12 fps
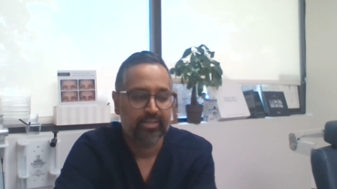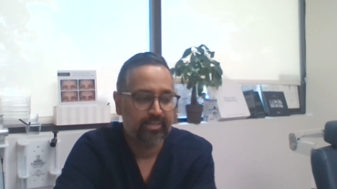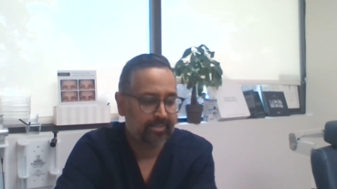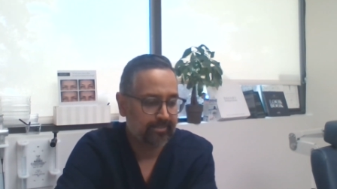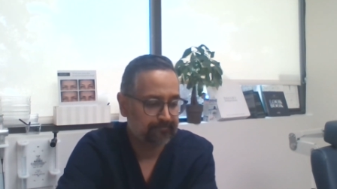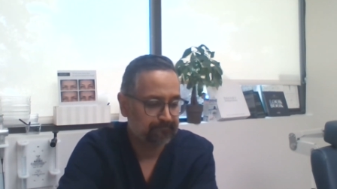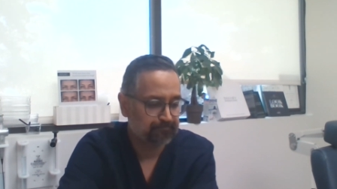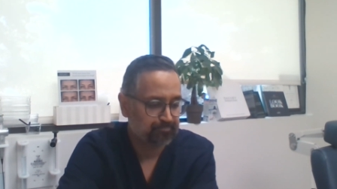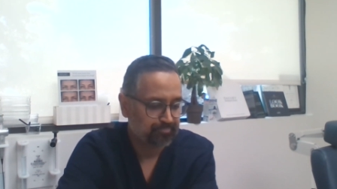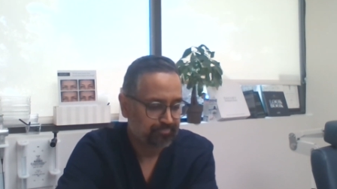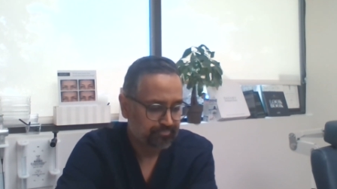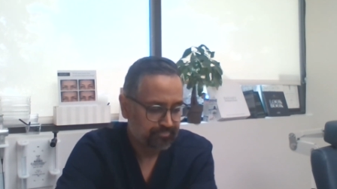Um,
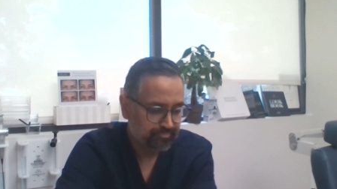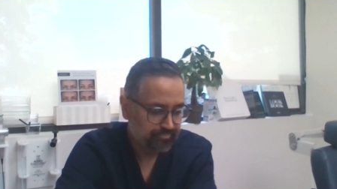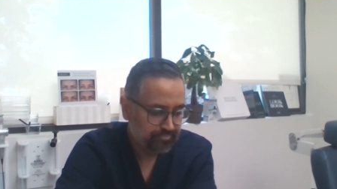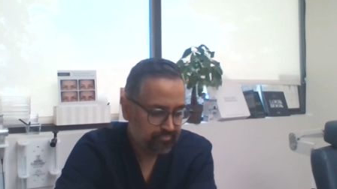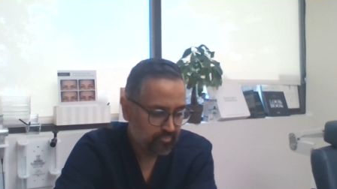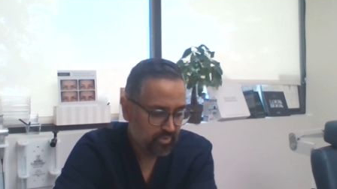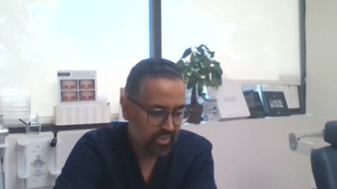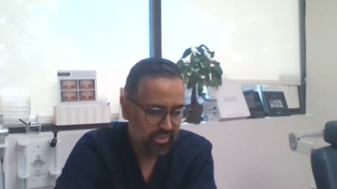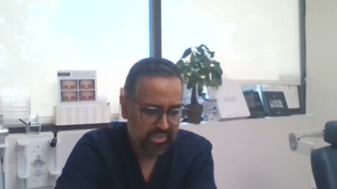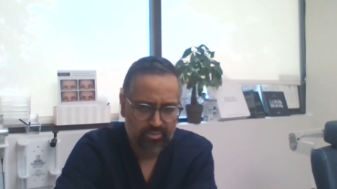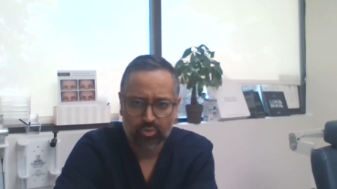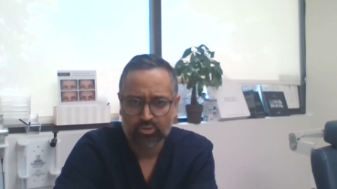
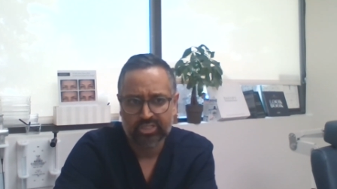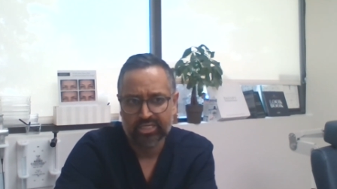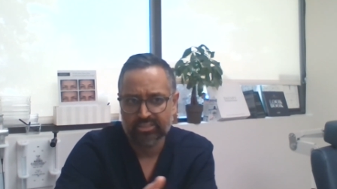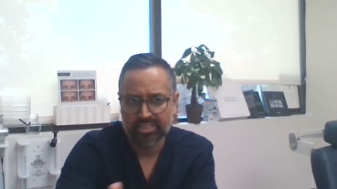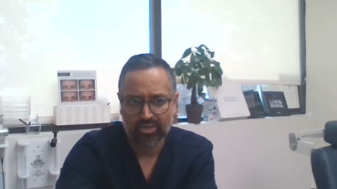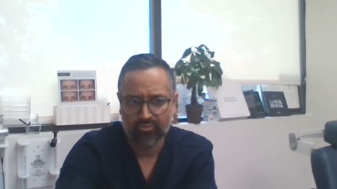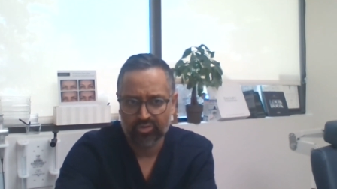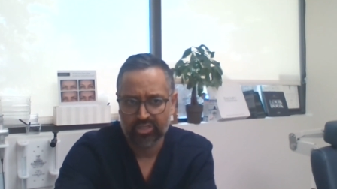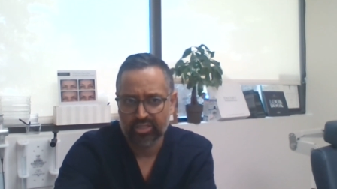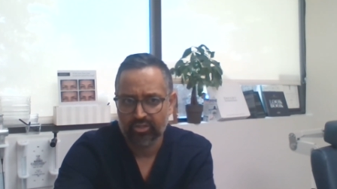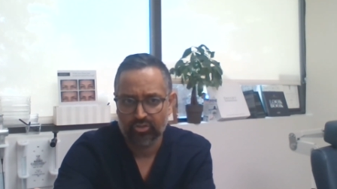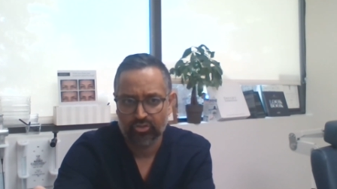in most cases, I don't
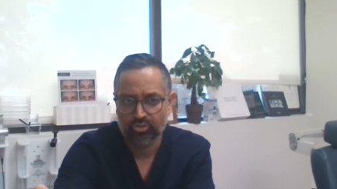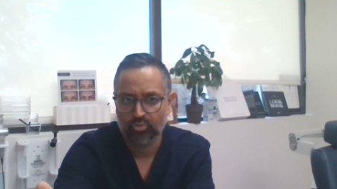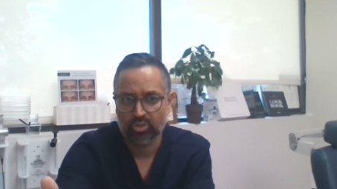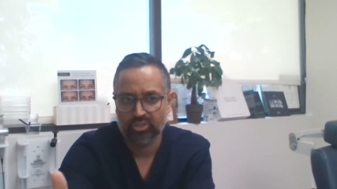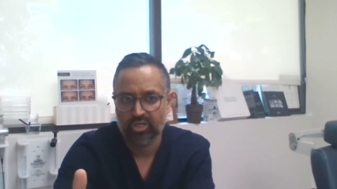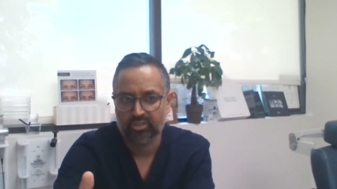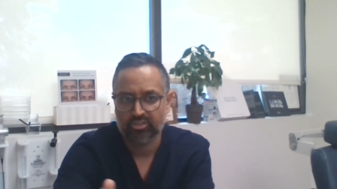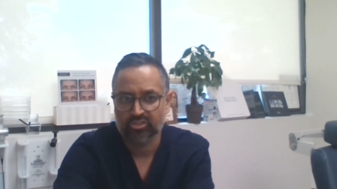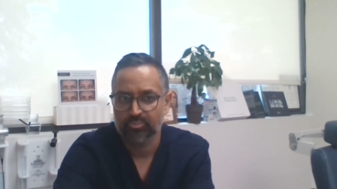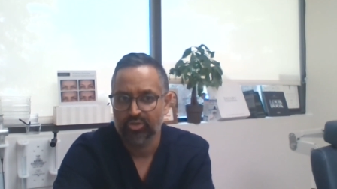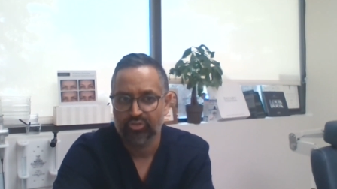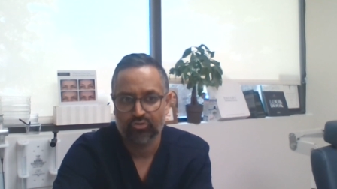think you or Dr.
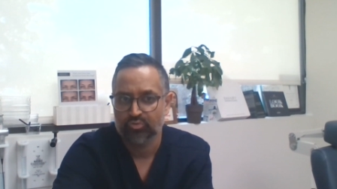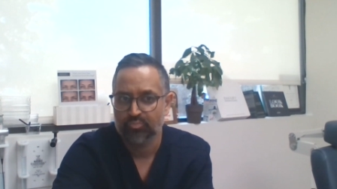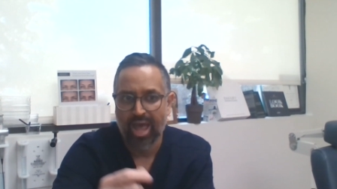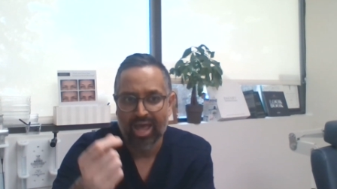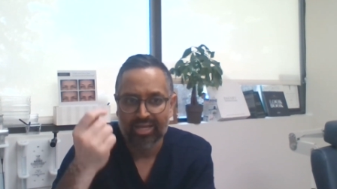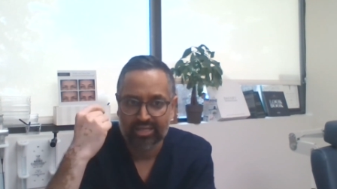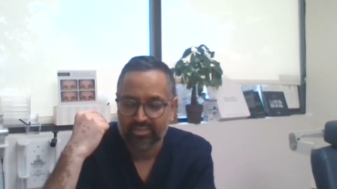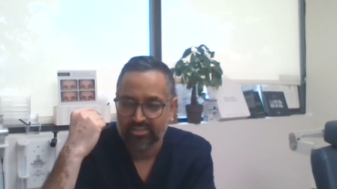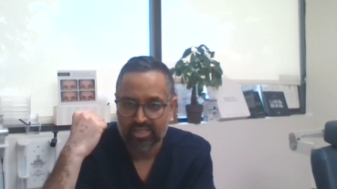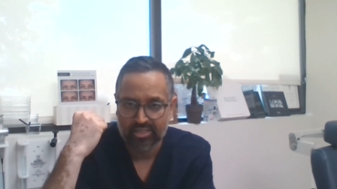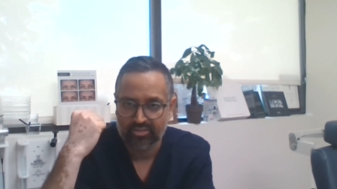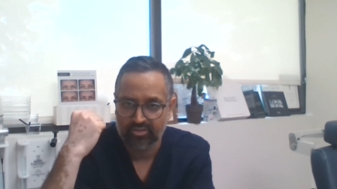Smith use packing
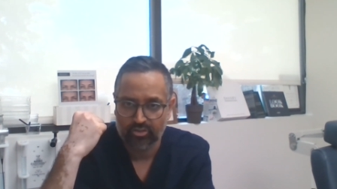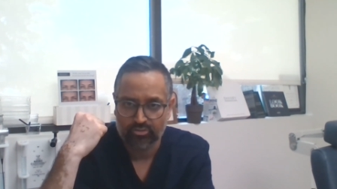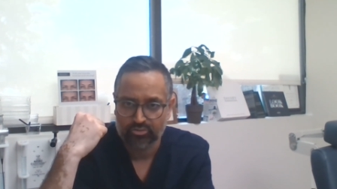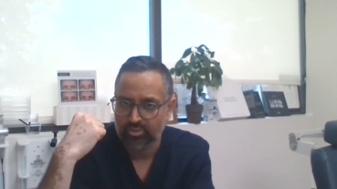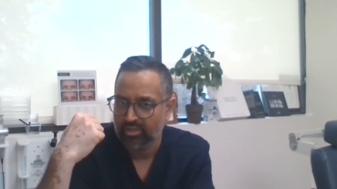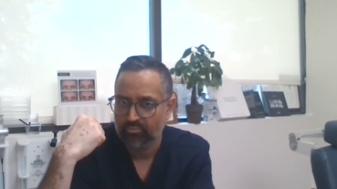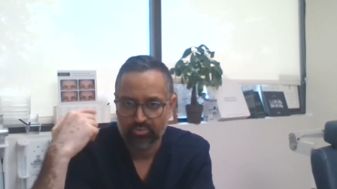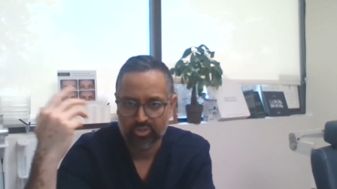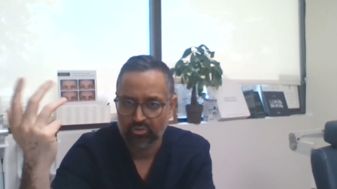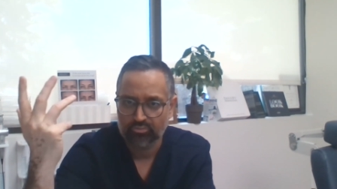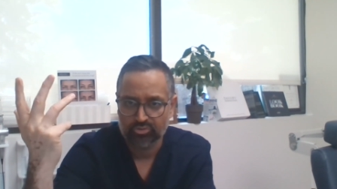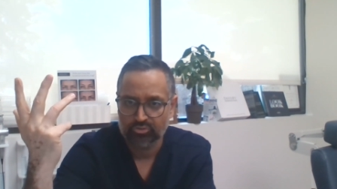inside the nose, right? We
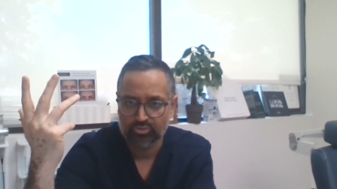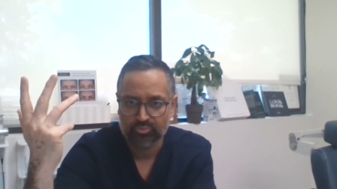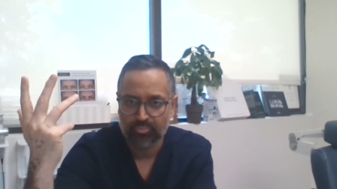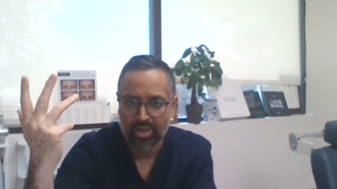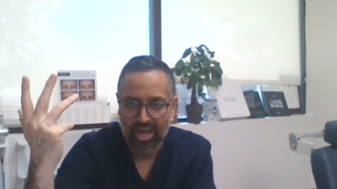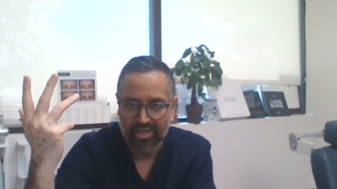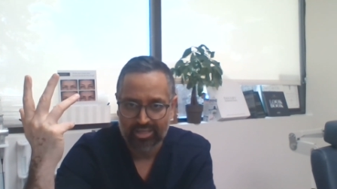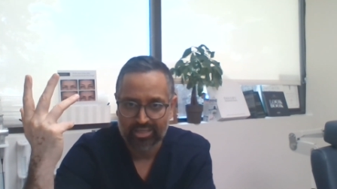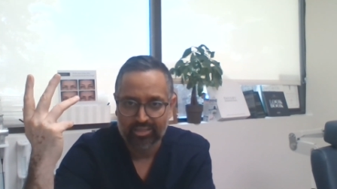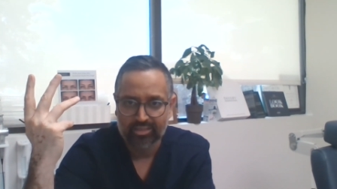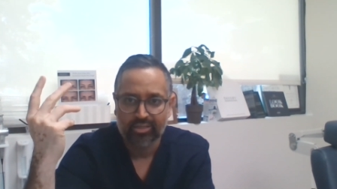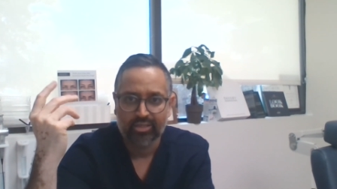don't use packing.